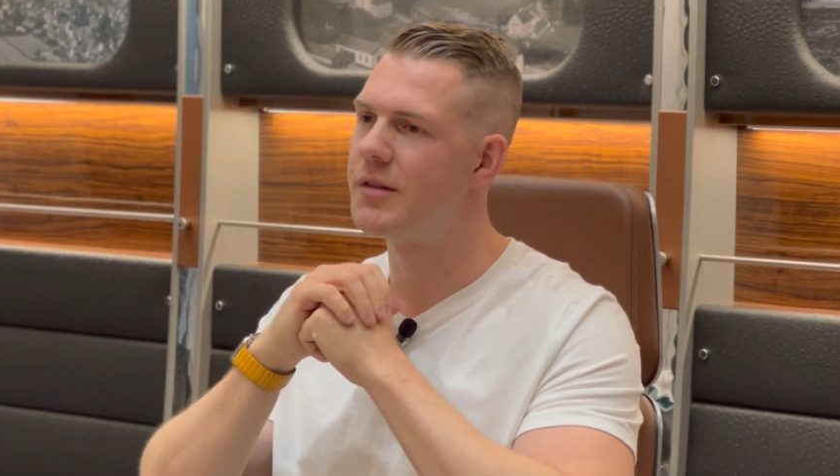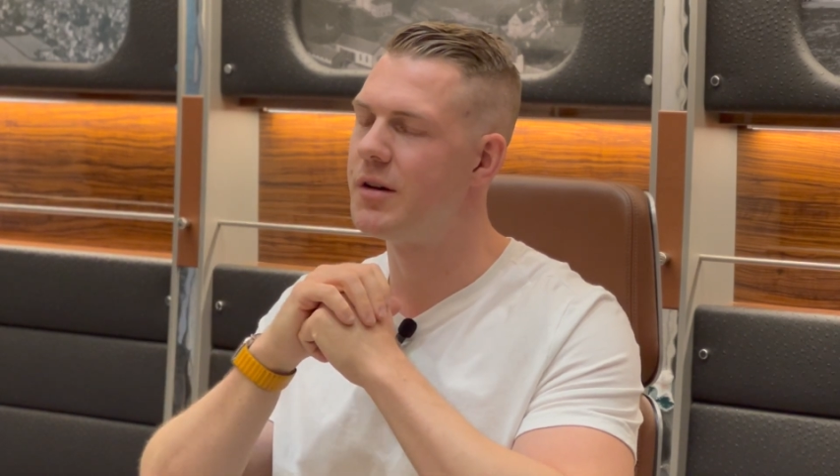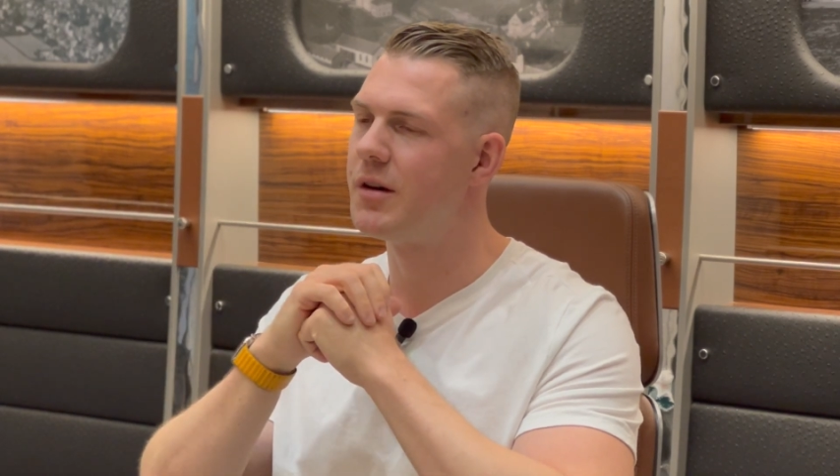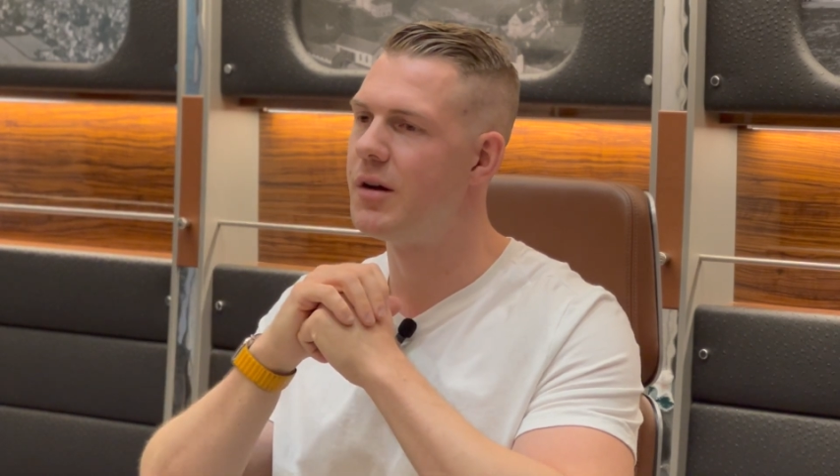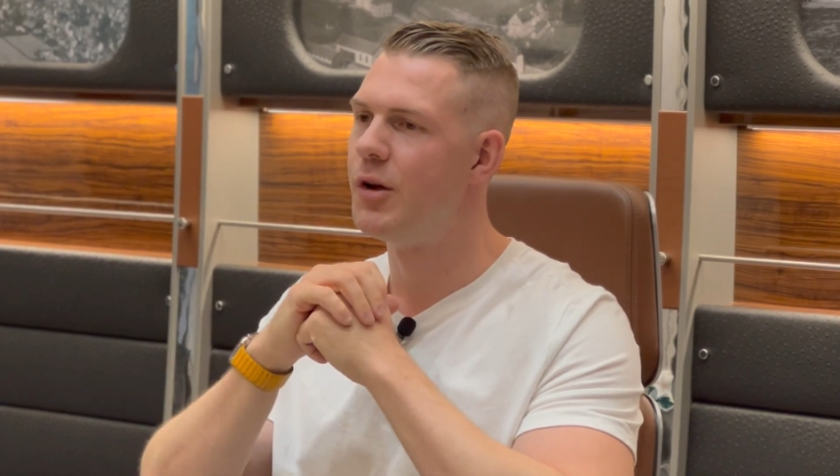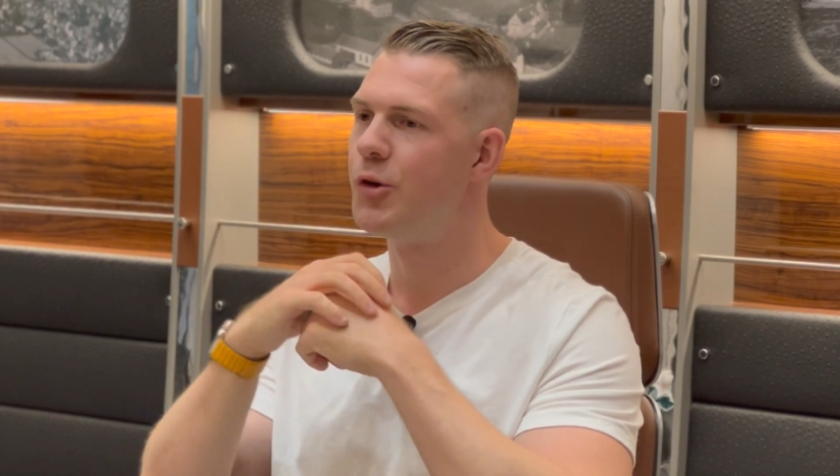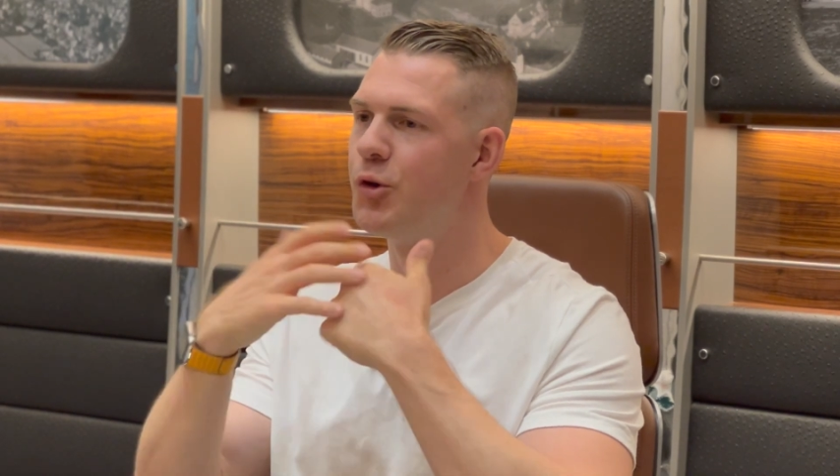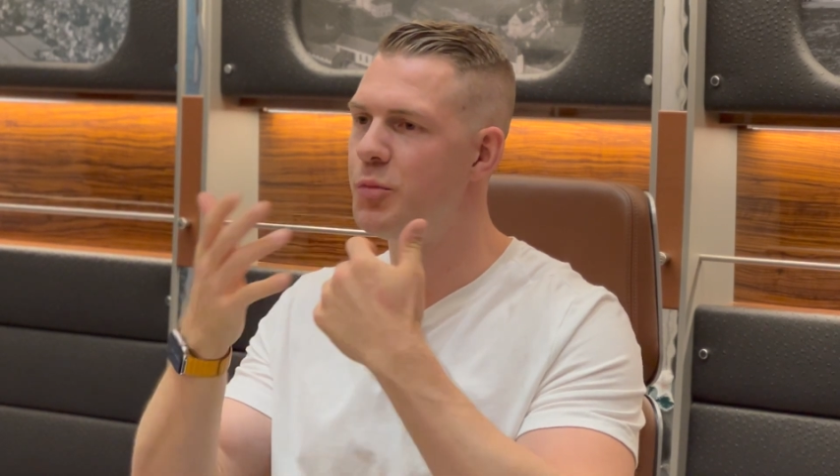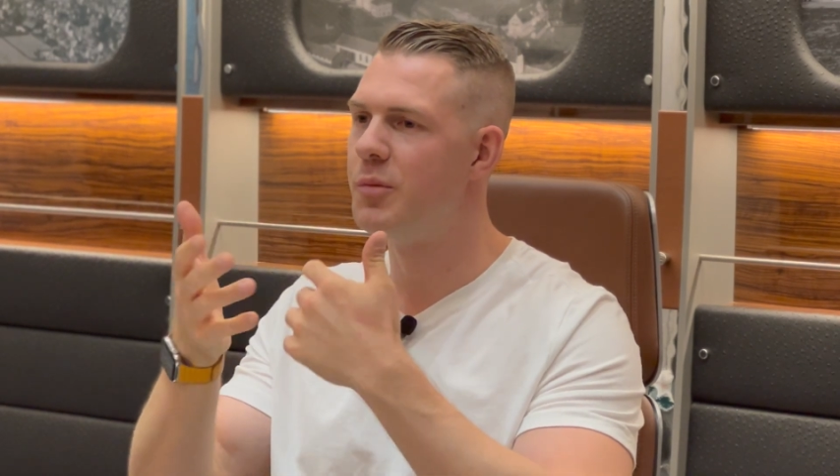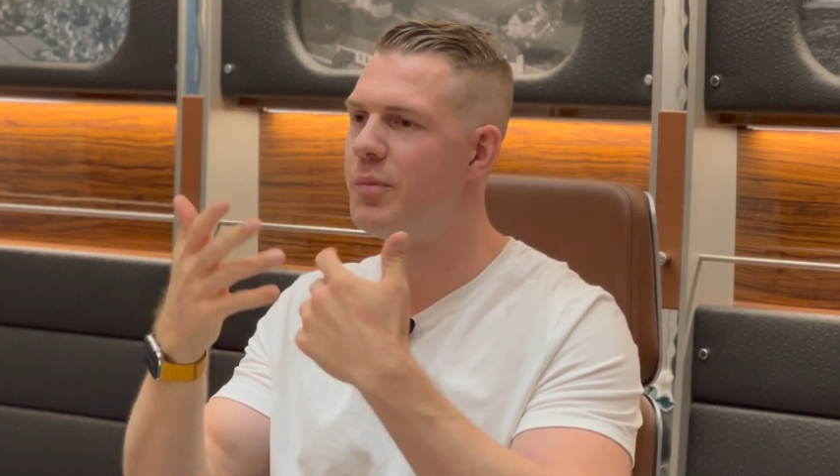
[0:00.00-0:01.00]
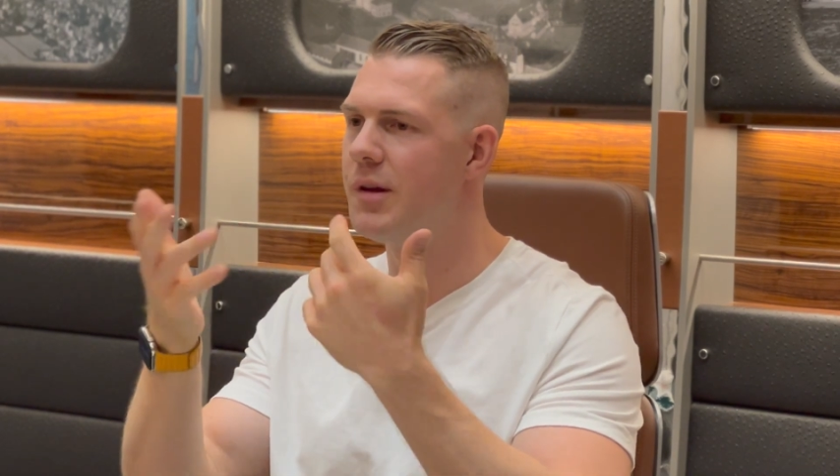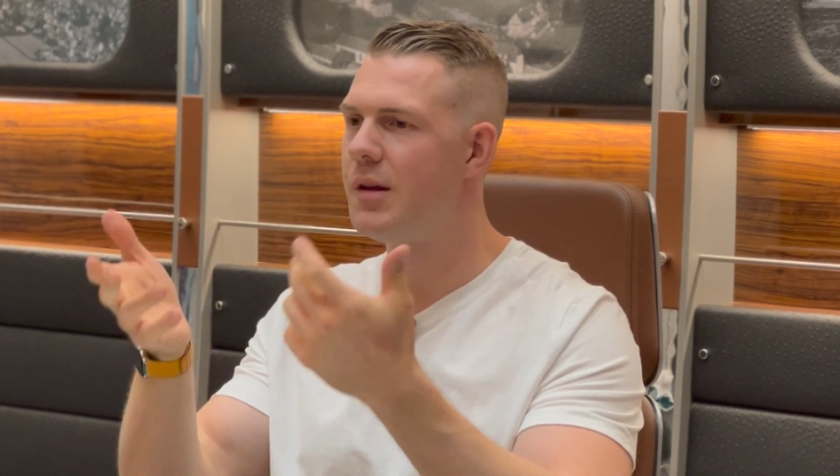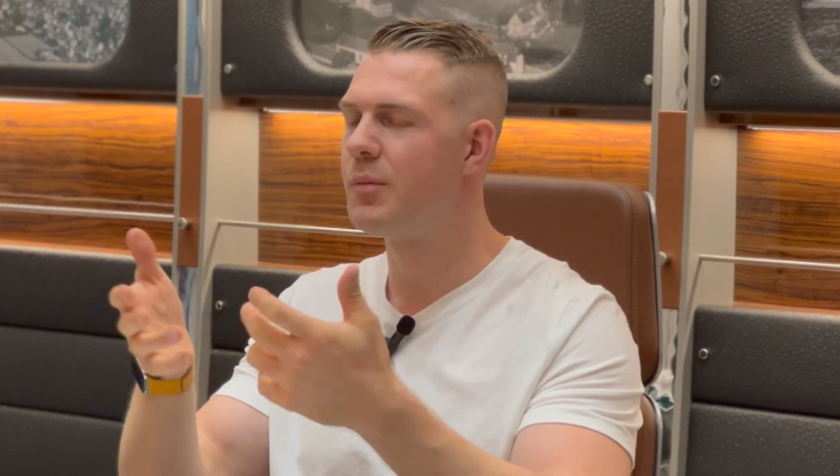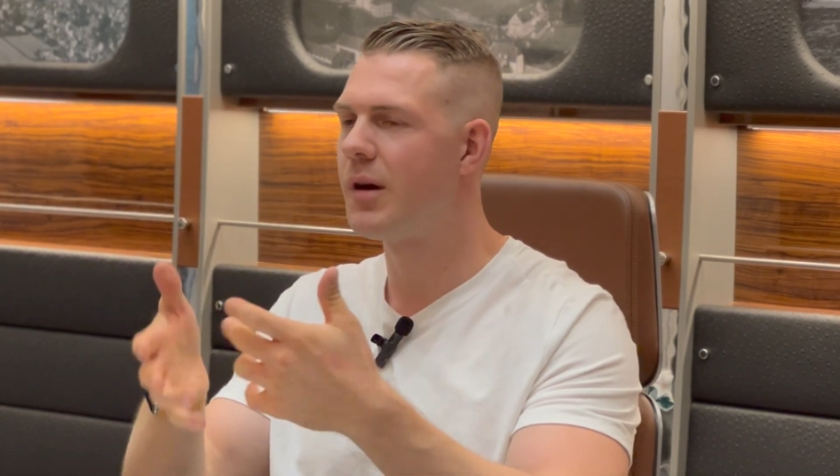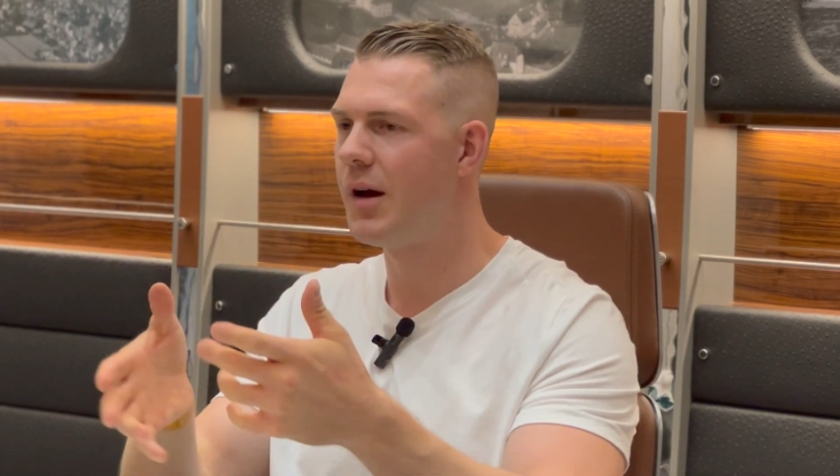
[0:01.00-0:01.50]
the human
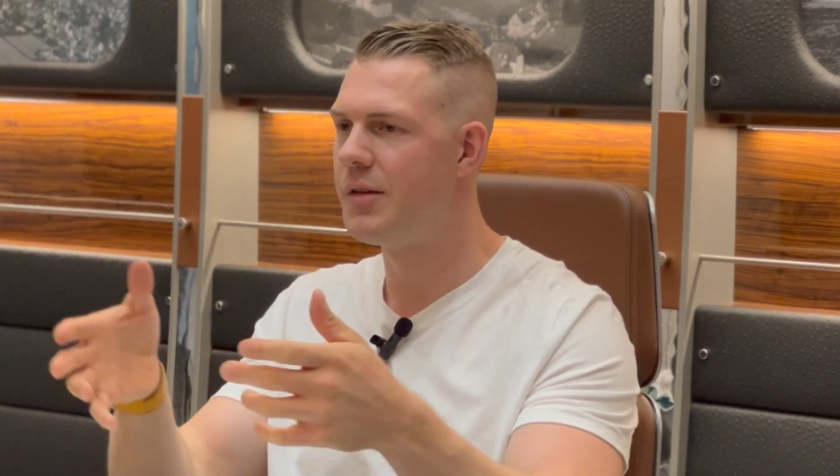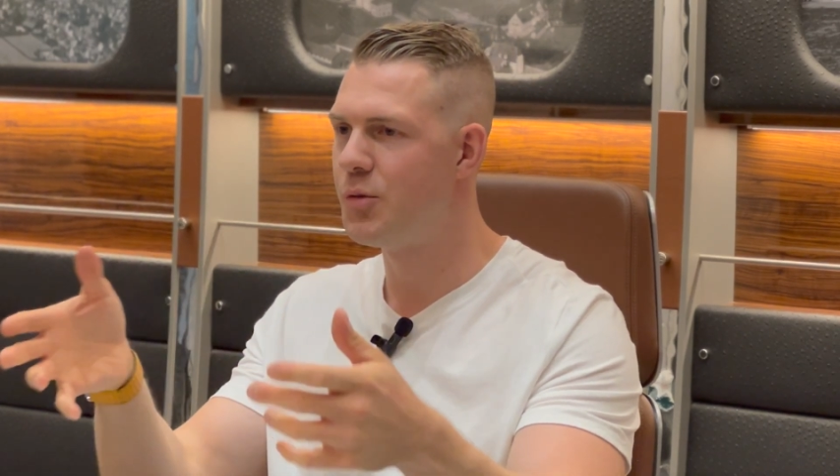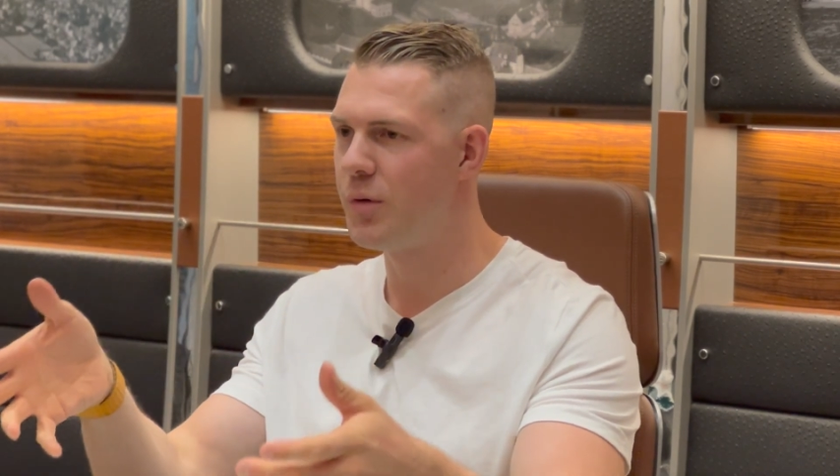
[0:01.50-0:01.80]
being behind the